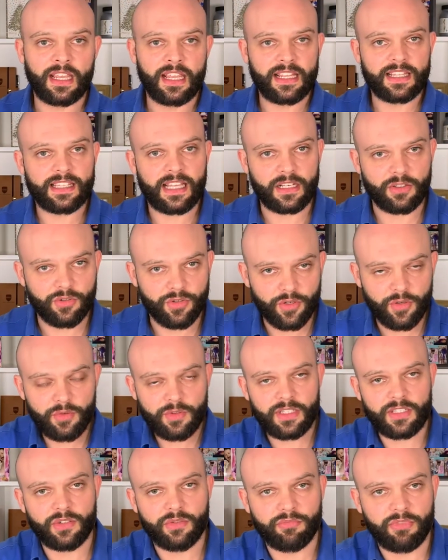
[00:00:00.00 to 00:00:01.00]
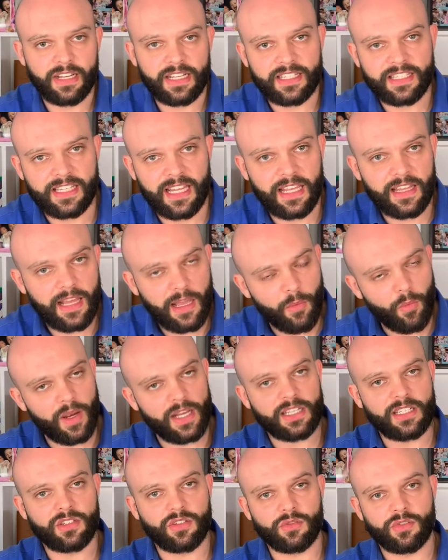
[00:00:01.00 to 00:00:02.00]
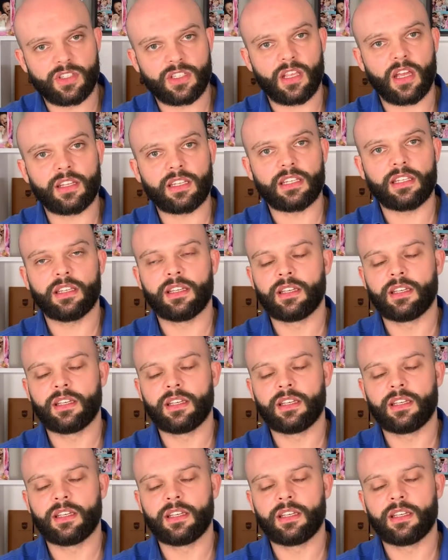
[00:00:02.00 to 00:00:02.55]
Is that true? Did you really say that? Where did you study?